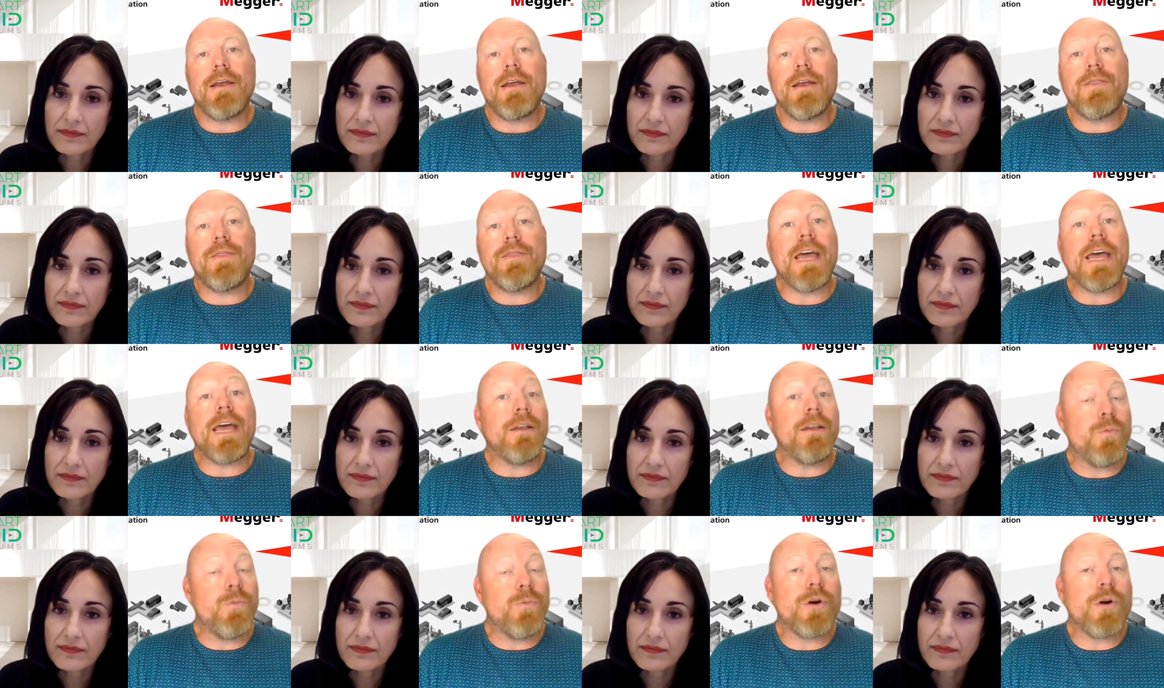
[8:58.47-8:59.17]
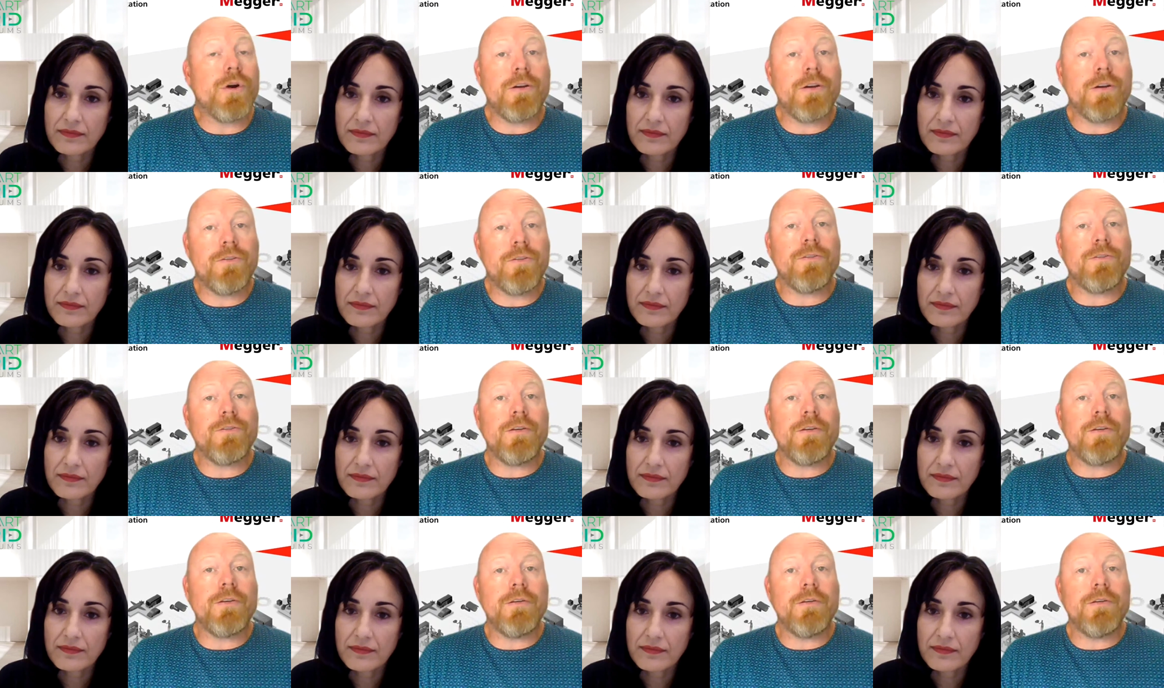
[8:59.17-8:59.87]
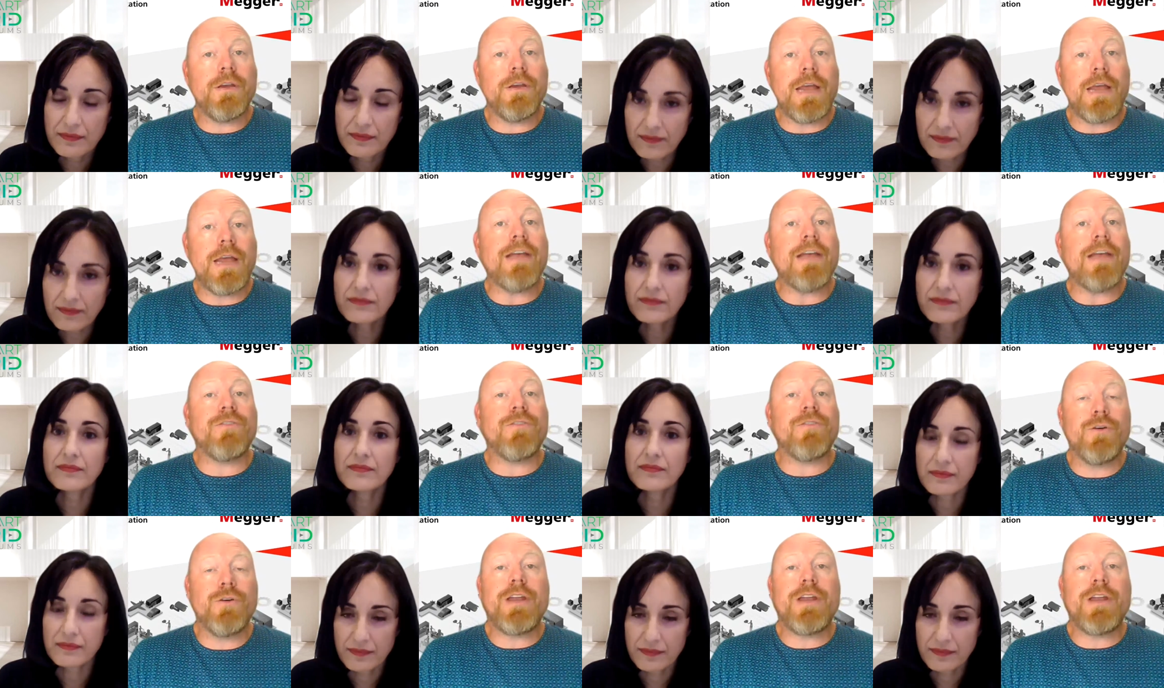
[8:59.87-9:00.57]
Speaker 1: uh, that it works uh,
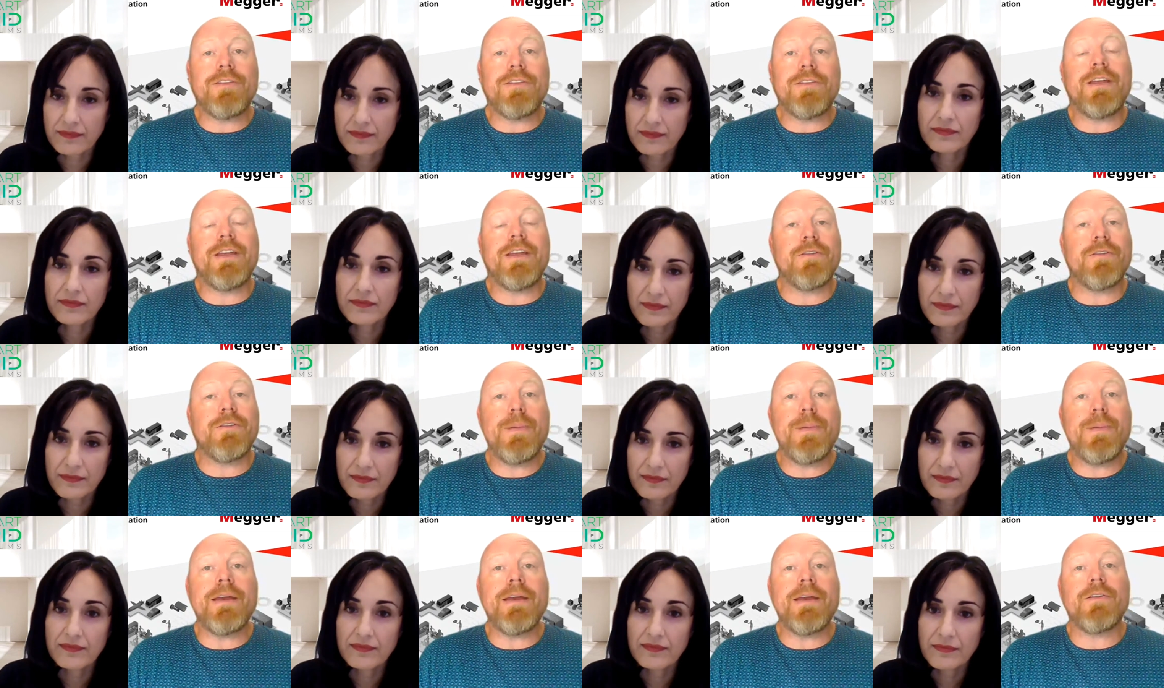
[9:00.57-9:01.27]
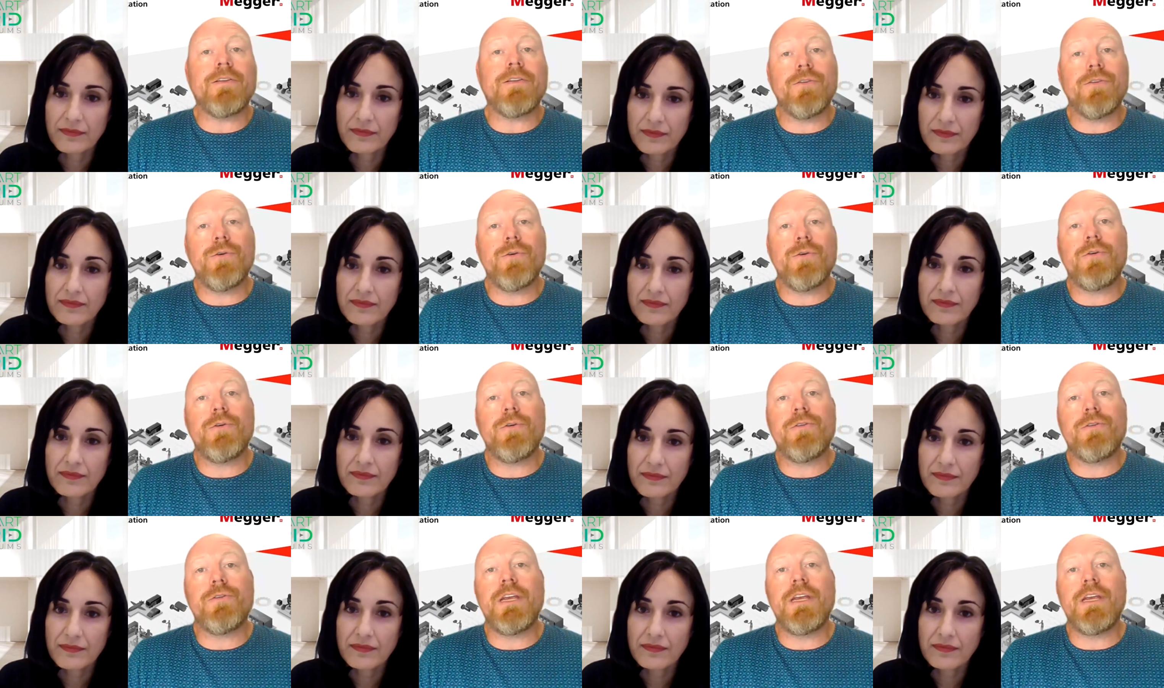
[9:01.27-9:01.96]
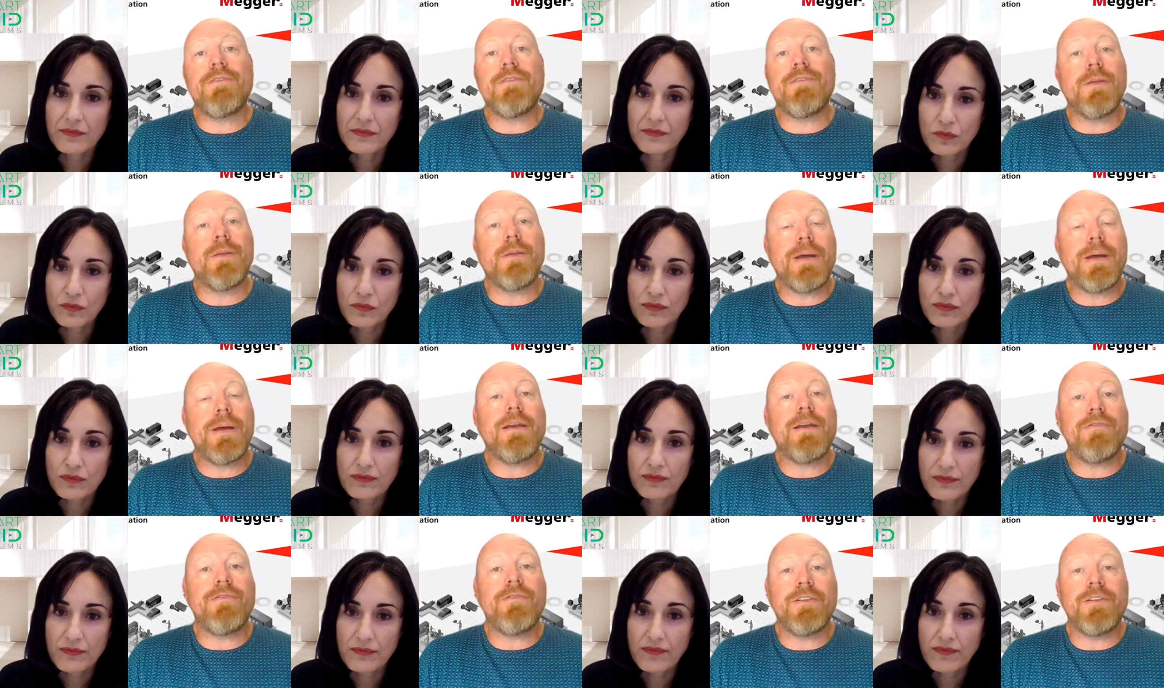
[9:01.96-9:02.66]
mm-hmm. as good as they expect to to give
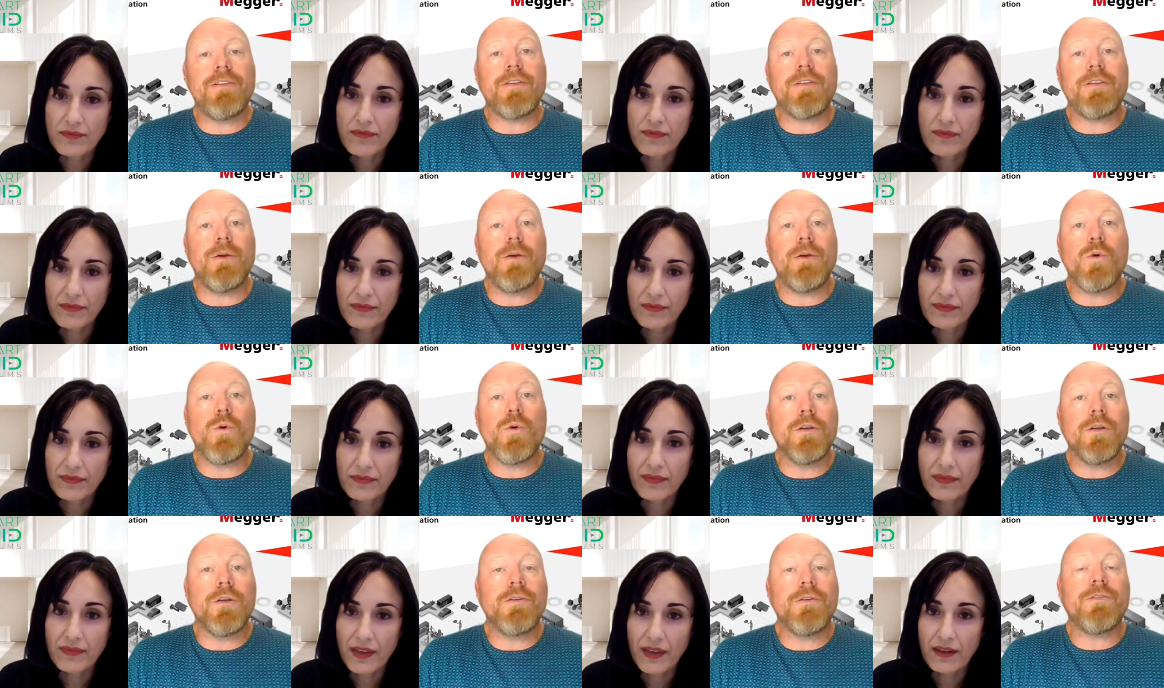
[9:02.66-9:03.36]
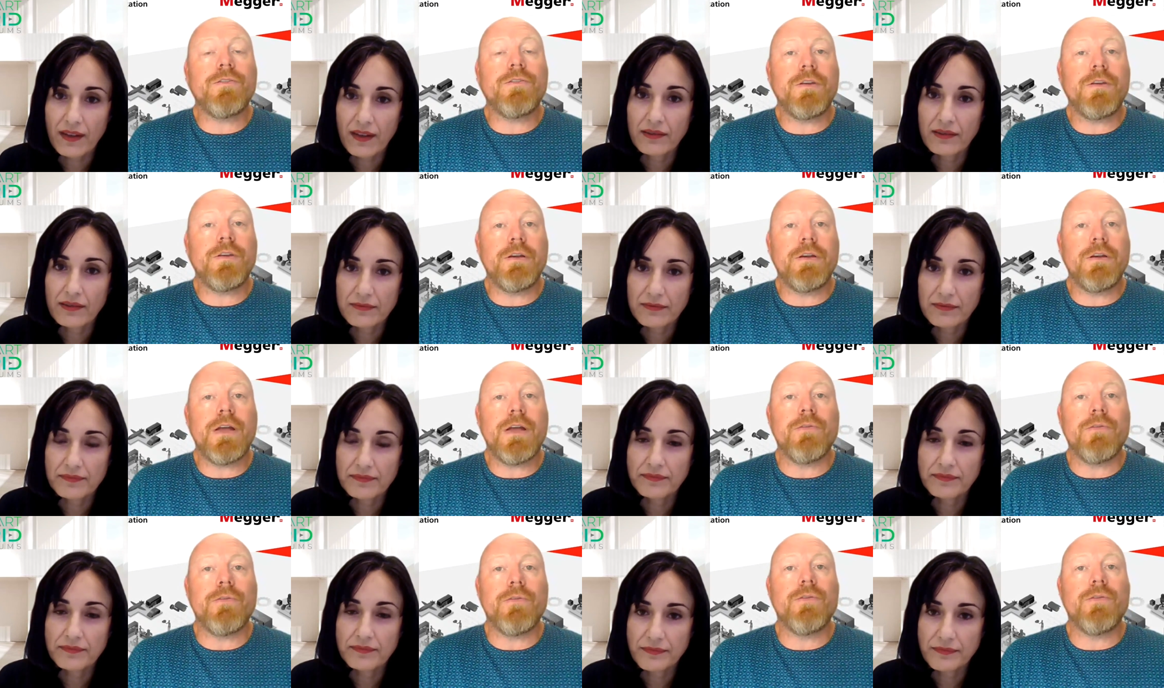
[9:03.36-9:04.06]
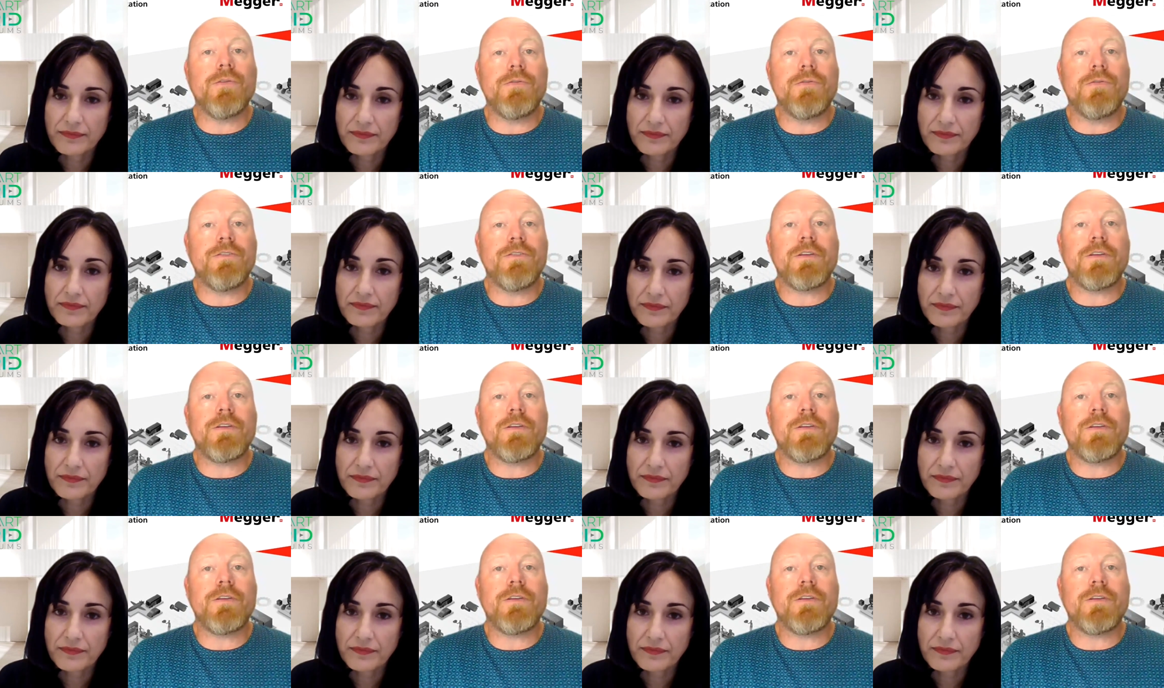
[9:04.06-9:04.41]
the benefits they want uh, out of